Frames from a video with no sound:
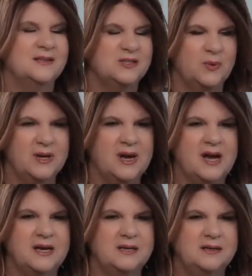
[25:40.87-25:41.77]
So when
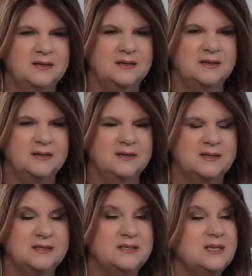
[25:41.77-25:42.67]
God
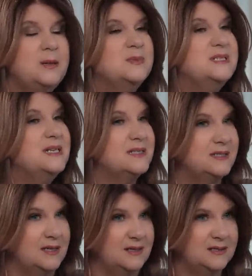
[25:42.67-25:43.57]
seems
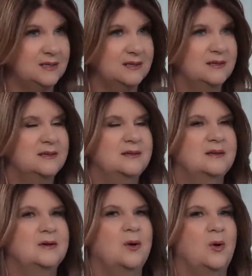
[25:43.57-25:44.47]
distant,
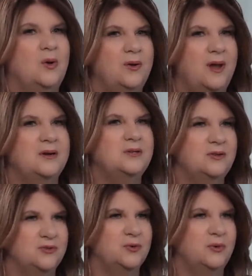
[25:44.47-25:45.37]
hold on to
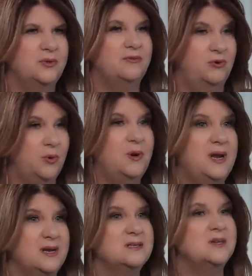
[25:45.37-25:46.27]
the truth of who
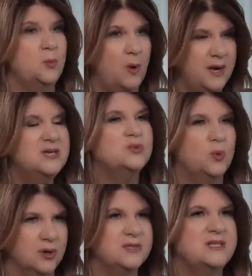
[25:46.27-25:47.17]
he is and what his
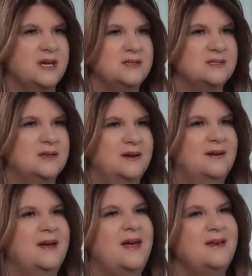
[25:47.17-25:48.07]
word says,
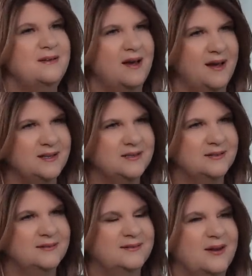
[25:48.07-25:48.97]
and not
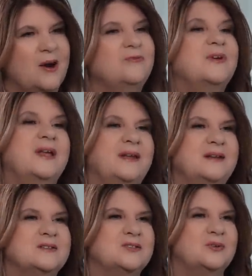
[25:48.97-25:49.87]
our
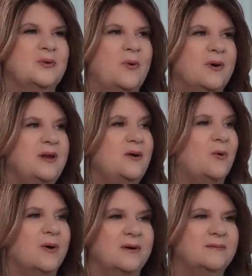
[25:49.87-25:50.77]
feelings
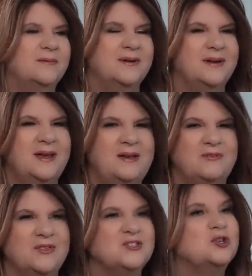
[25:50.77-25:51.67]
or
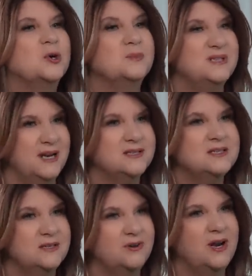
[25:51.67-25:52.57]
even the
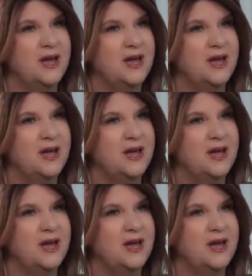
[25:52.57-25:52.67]
circumstances of our